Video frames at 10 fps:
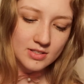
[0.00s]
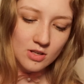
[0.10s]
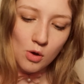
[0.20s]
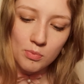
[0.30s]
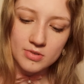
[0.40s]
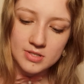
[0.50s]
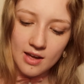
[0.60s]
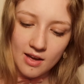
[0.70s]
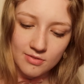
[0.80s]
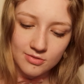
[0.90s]
samples I
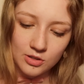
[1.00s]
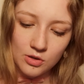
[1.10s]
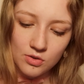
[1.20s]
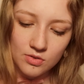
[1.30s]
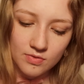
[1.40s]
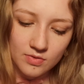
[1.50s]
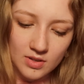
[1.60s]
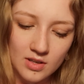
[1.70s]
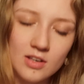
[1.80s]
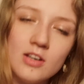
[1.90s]
have for you.
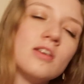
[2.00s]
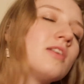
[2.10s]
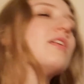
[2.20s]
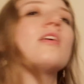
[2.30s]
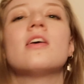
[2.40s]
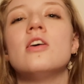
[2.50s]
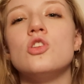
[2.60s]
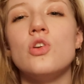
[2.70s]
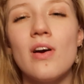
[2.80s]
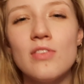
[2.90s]

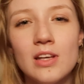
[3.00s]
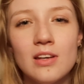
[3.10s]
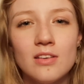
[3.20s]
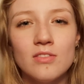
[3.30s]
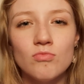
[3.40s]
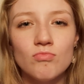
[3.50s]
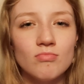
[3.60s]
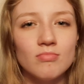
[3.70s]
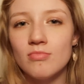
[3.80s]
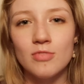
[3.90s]
Do you have any
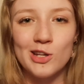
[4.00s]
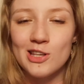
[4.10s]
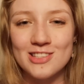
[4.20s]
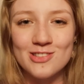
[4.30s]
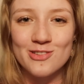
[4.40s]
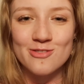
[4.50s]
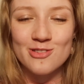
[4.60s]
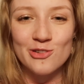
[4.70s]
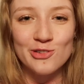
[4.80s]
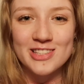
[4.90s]
sort of
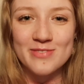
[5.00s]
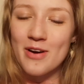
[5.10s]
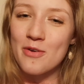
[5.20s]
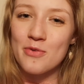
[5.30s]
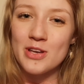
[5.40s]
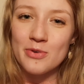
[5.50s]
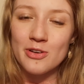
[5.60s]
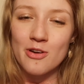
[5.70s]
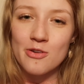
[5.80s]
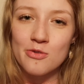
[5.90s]
thoughts about where you
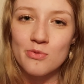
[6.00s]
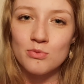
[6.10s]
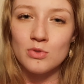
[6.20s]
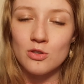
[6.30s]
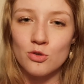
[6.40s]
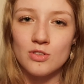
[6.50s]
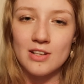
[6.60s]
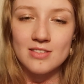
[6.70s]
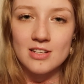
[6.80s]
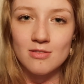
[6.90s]
want to go with your
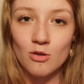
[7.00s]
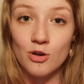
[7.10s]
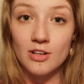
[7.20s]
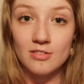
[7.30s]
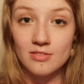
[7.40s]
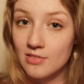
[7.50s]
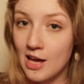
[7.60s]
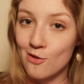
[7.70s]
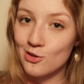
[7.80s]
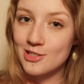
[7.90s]
downstairs flooring,
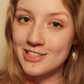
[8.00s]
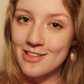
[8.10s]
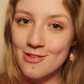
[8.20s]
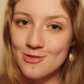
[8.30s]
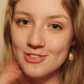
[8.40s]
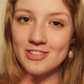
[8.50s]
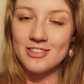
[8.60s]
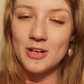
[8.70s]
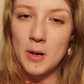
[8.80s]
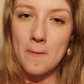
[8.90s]
having seen
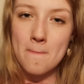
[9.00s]
those?